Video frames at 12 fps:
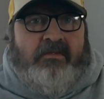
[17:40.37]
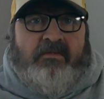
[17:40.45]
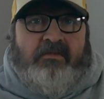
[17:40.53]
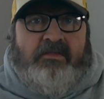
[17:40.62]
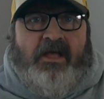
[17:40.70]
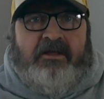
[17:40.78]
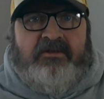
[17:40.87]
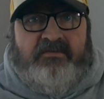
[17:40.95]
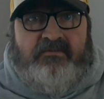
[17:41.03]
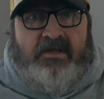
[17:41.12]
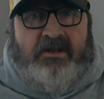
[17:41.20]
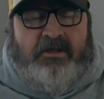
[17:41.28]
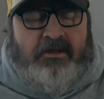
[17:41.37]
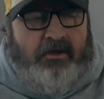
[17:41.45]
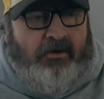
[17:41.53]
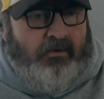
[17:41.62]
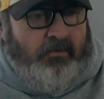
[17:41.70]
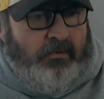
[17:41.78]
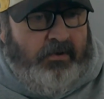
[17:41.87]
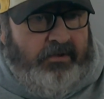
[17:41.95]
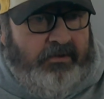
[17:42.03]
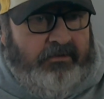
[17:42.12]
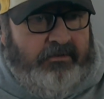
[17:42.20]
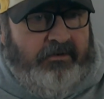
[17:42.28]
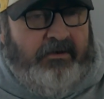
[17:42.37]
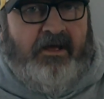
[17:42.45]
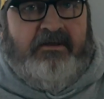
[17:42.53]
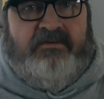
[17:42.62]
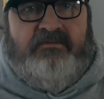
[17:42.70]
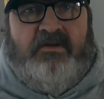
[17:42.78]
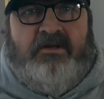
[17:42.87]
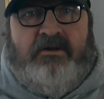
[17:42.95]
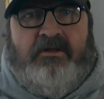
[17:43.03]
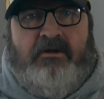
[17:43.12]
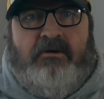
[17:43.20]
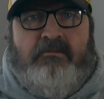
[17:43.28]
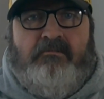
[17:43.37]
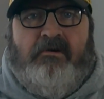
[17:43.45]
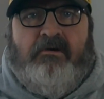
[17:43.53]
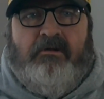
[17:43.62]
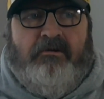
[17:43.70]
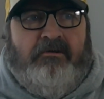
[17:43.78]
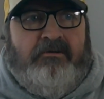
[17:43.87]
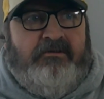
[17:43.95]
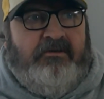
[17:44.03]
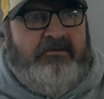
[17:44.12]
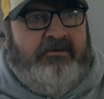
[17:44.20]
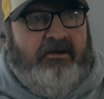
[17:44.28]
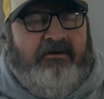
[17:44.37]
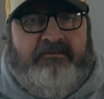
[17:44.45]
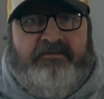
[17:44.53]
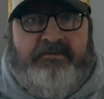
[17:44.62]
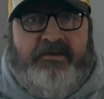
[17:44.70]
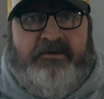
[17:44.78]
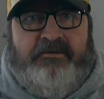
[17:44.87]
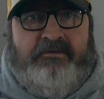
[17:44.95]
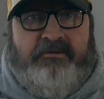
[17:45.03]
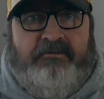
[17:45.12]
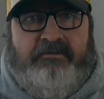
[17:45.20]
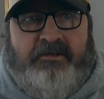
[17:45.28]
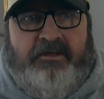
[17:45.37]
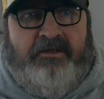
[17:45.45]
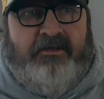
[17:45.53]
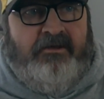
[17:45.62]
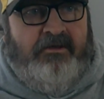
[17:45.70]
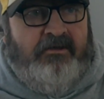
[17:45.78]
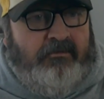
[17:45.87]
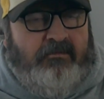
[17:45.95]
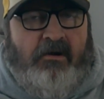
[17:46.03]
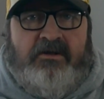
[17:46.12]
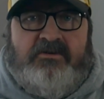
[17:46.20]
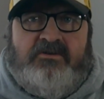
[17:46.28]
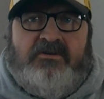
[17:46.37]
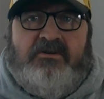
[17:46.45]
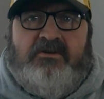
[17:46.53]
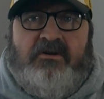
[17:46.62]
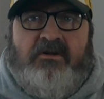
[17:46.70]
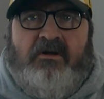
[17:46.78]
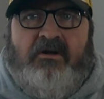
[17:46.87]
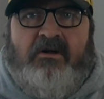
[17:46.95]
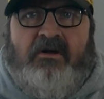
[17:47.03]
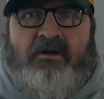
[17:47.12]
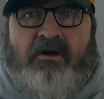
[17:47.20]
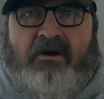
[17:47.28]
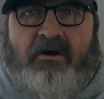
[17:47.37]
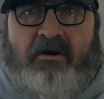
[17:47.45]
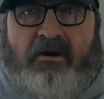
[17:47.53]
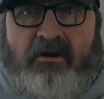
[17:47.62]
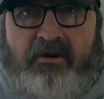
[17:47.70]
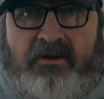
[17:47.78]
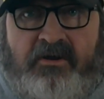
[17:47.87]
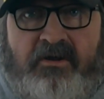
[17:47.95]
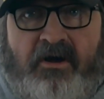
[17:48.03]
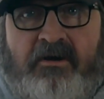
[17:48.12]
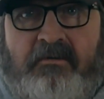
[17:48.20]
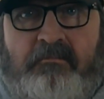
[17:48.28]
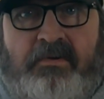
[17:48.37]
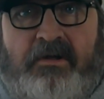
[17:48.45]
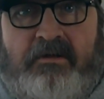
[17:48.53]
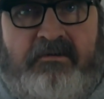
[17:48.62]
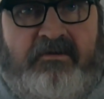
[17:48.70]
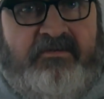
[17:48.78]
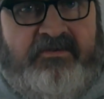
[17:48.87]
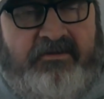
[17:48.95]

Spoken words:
The next video, we're going to delve into the question, are young builders